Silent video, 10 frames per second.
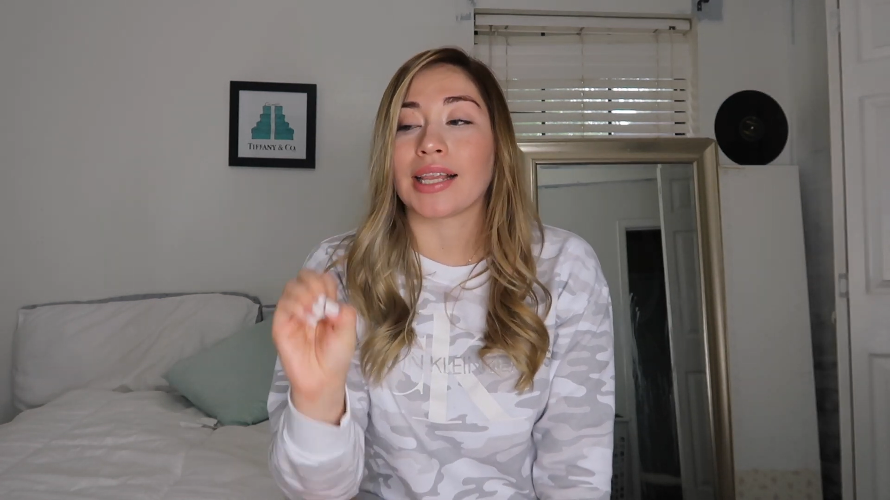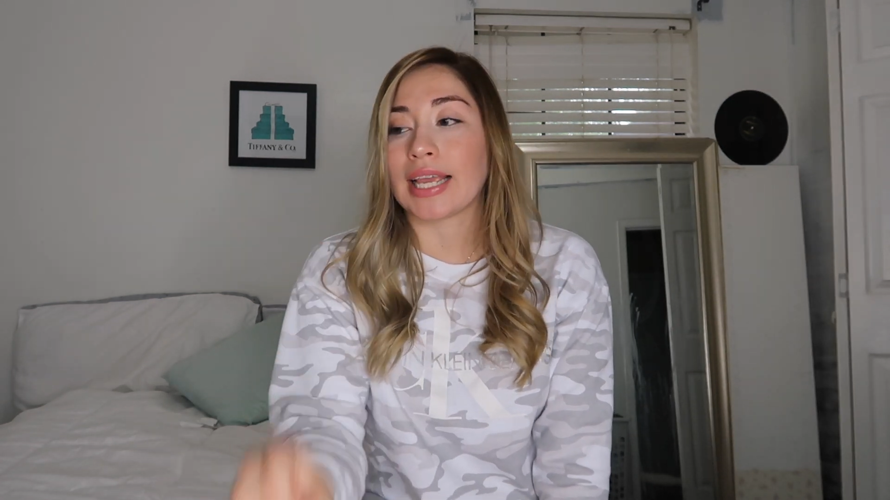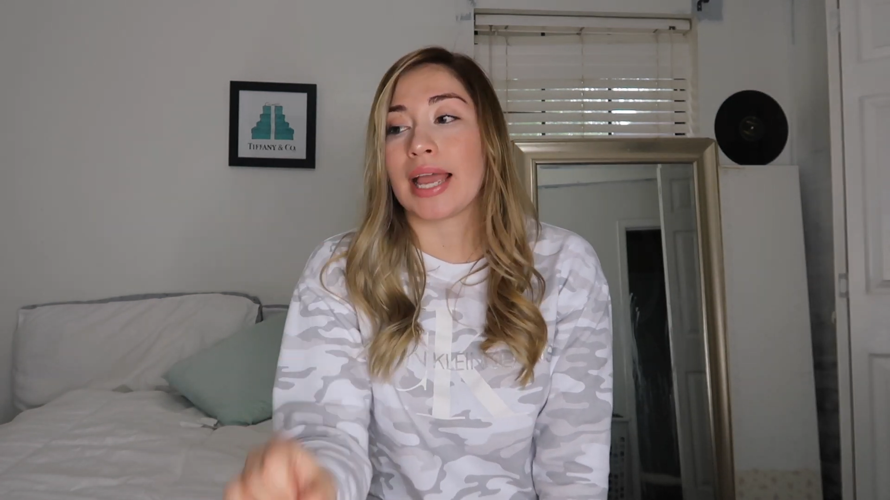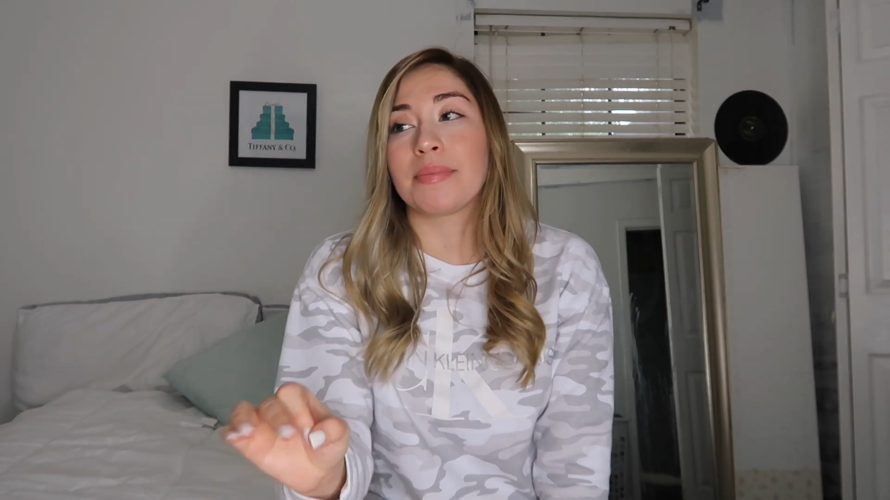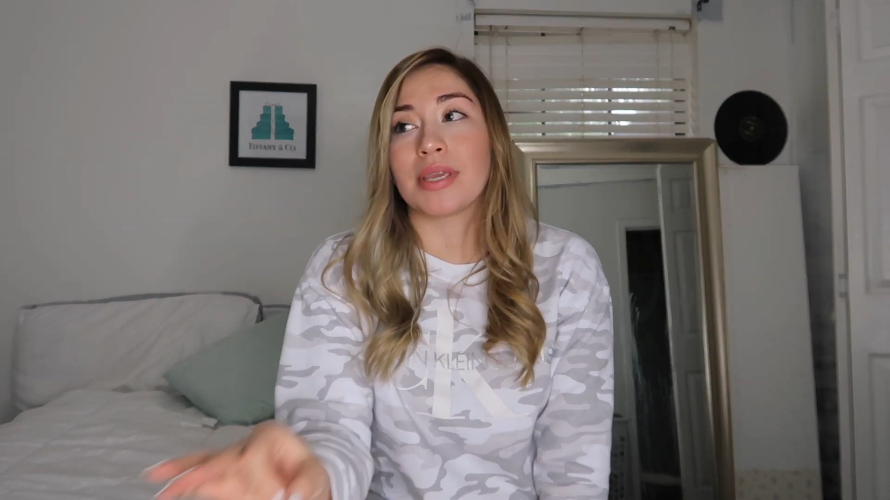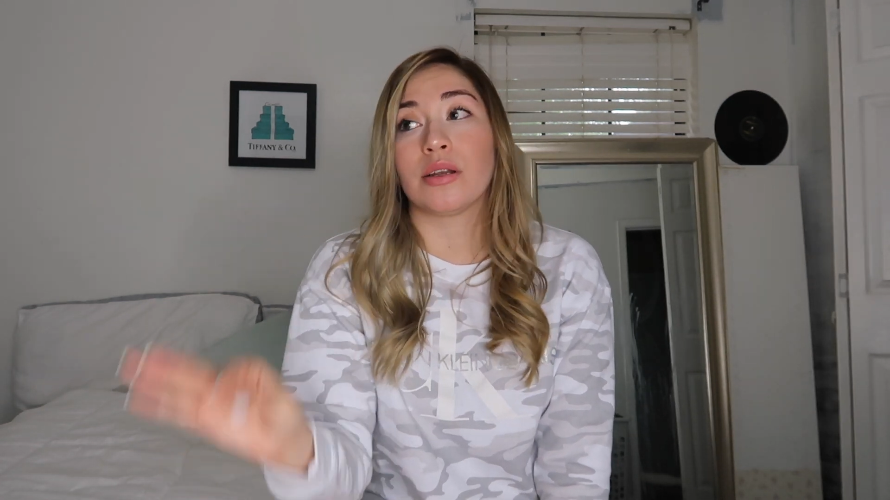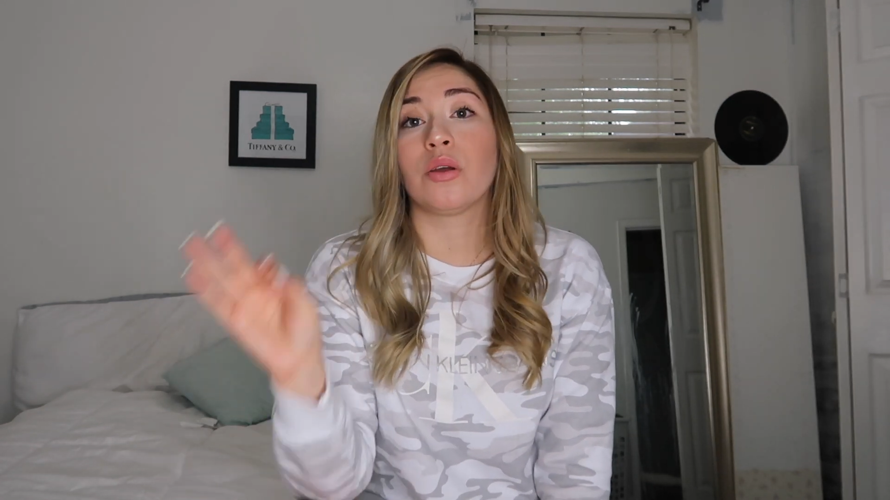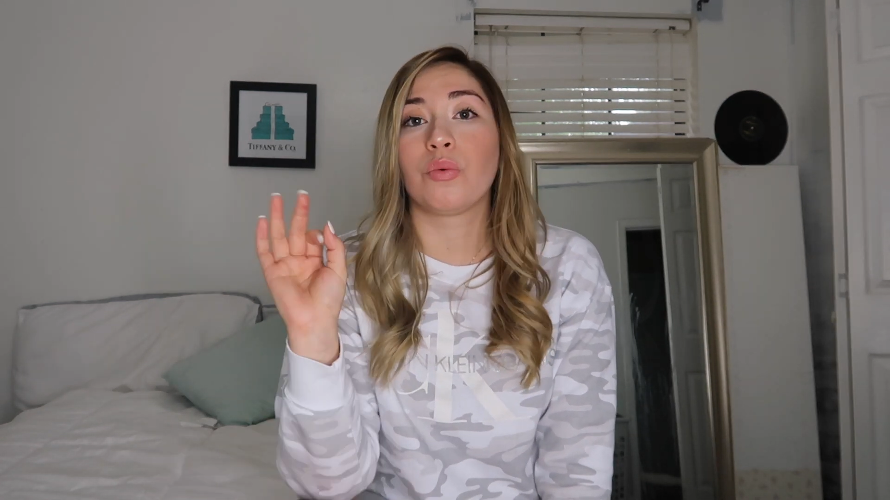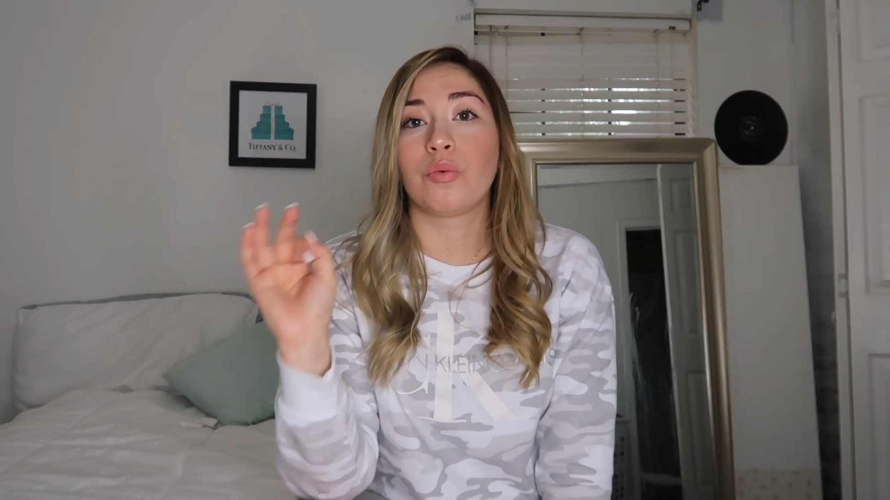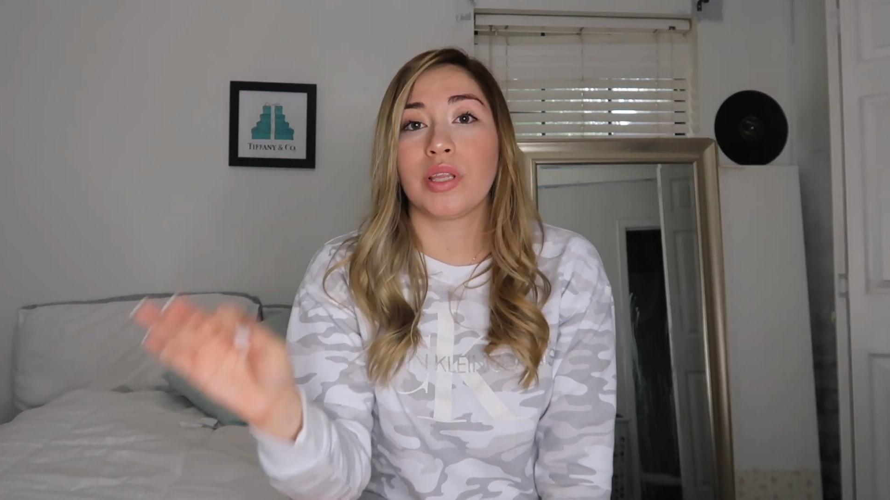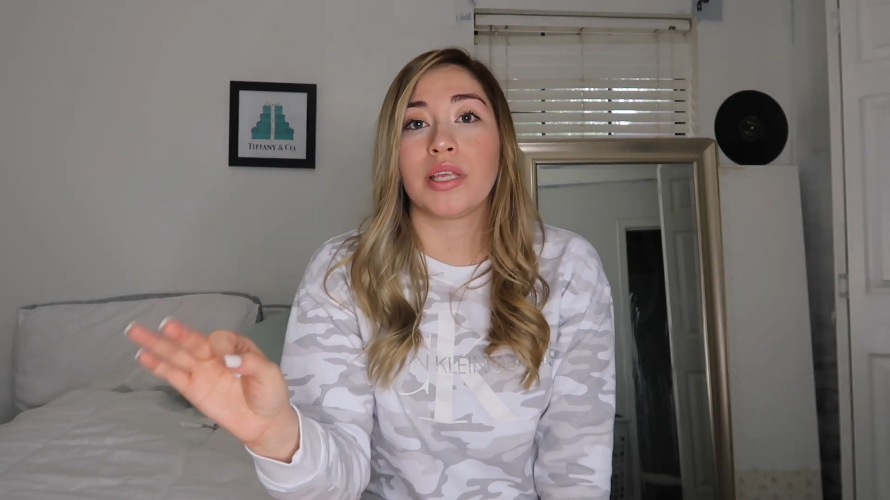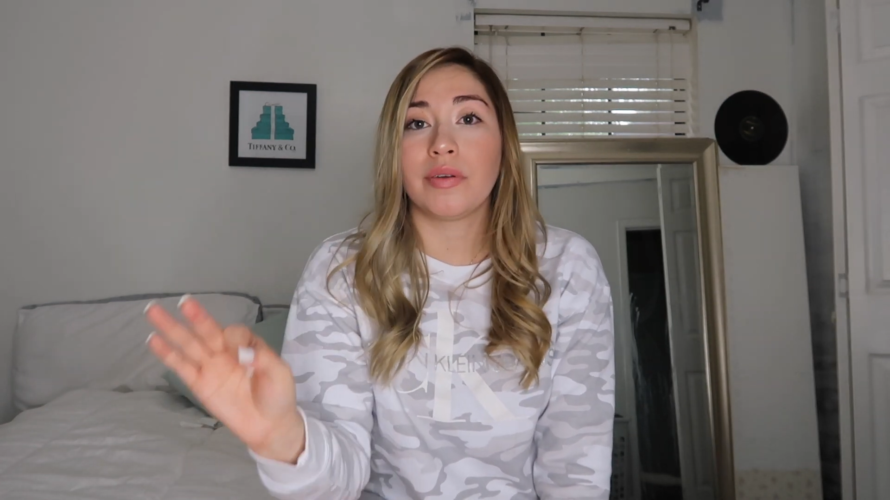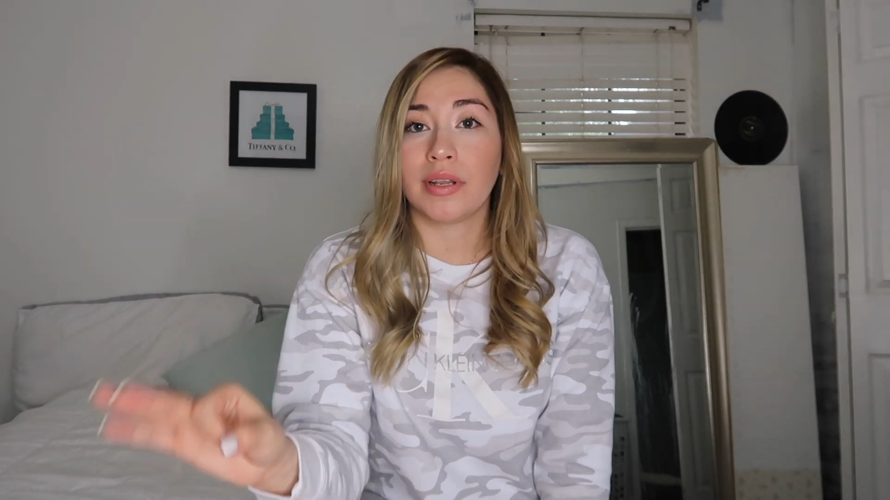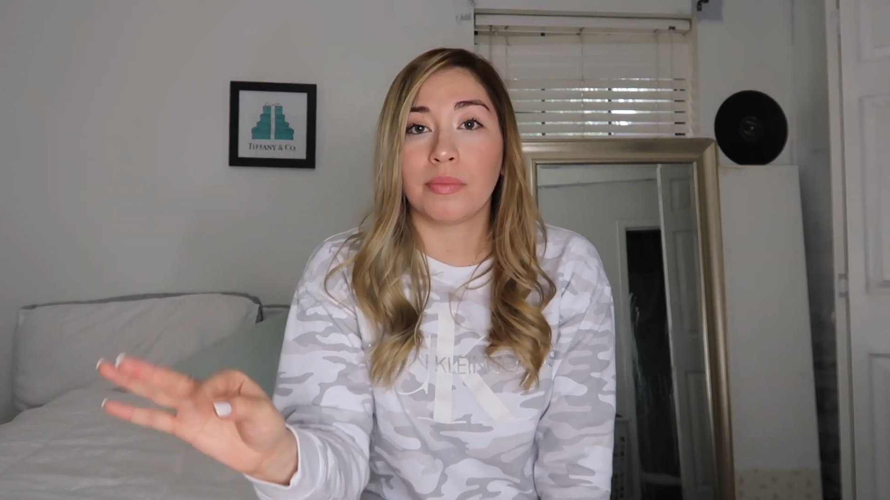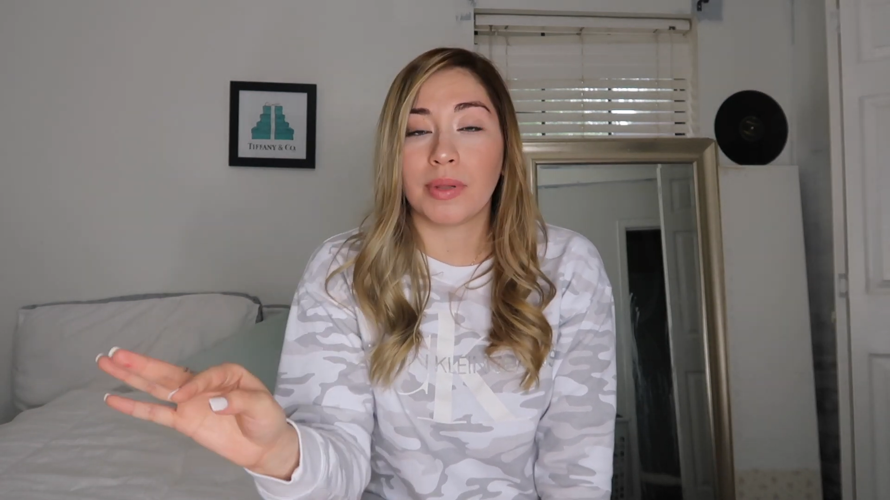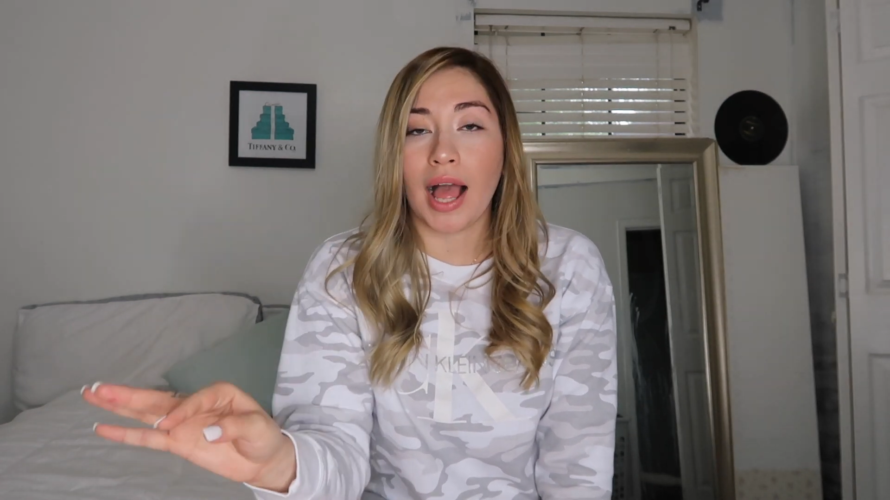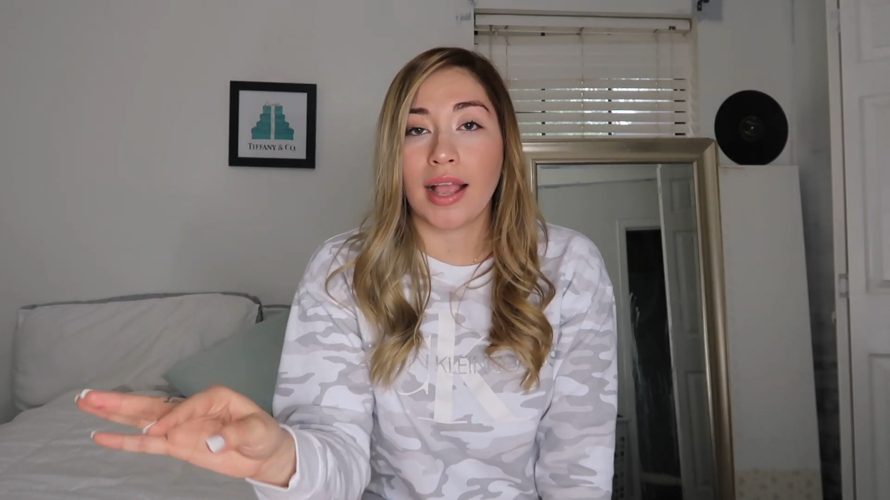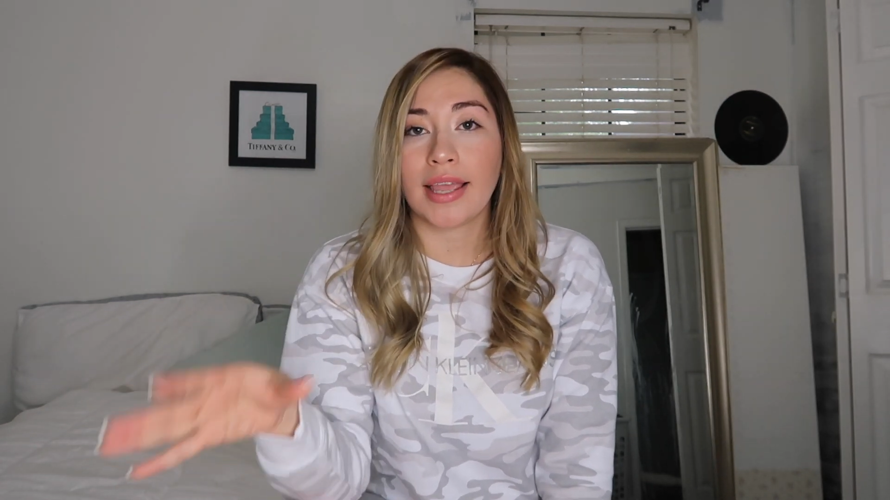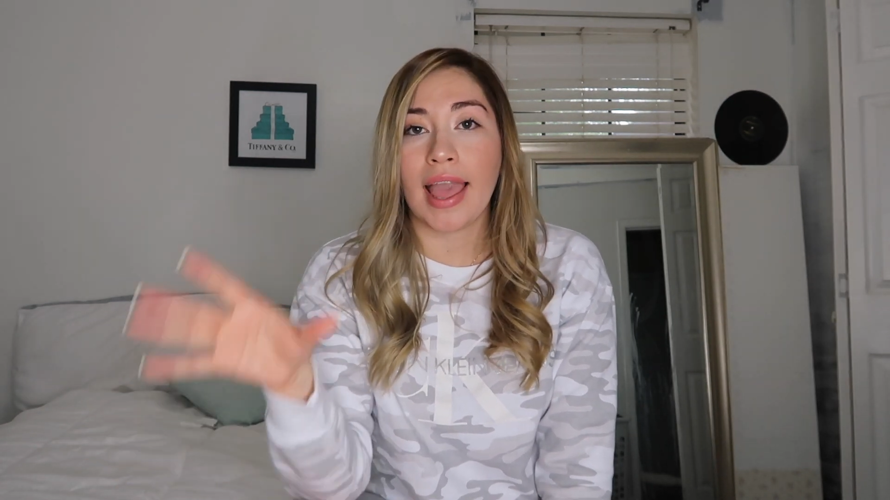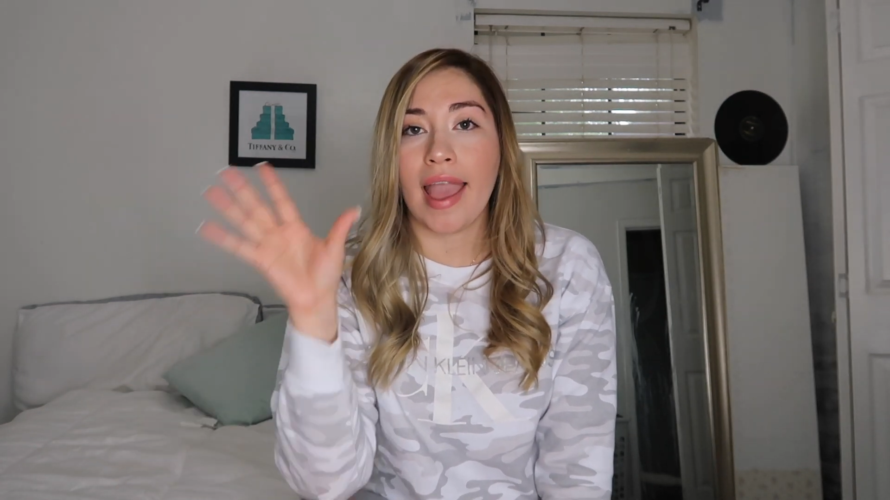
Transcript: Like, I mean, really, really black.